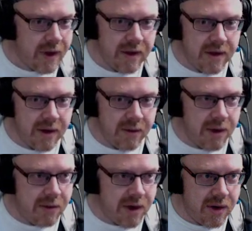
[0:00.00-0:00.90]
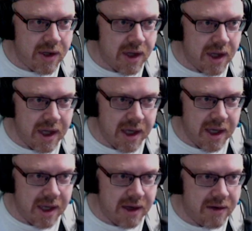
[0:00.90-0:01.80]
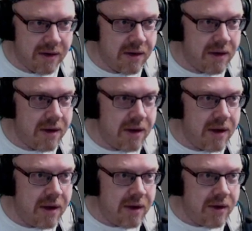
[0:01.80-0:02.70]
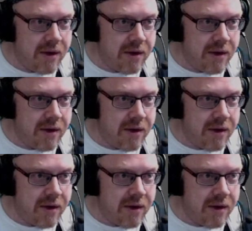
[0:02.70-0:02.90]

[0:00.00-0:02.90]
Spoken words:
so we were looking at the